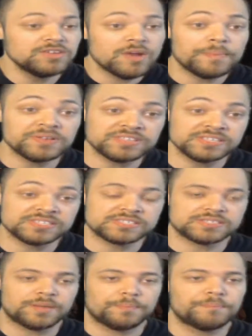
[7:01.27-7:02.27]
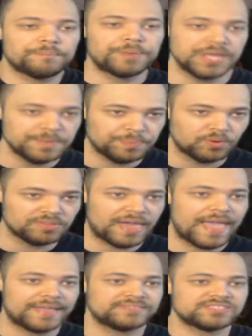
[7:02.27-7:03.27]
represents the people
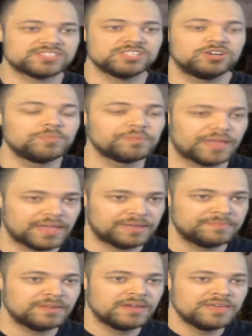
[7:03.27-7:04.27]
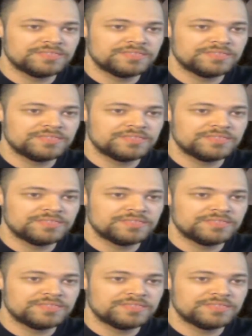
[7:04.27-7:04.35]
that still blame